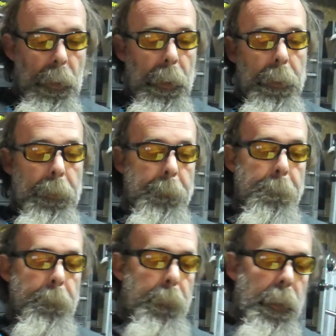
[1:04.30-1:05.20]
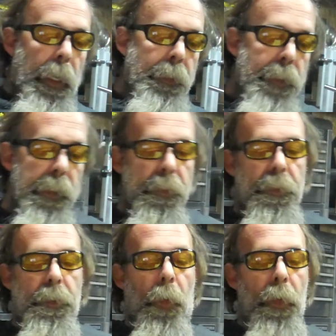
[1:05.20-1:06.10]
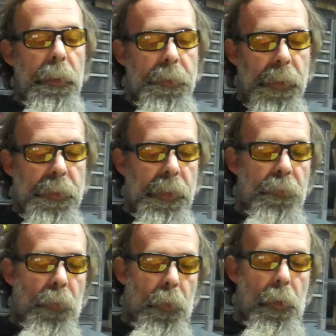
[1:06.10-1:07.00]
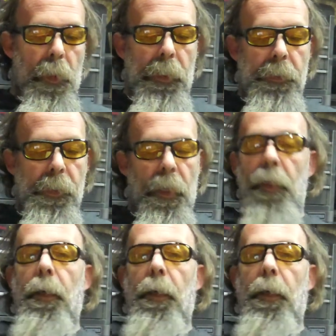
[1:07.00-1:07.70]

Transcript: 19 Stony 64. He's another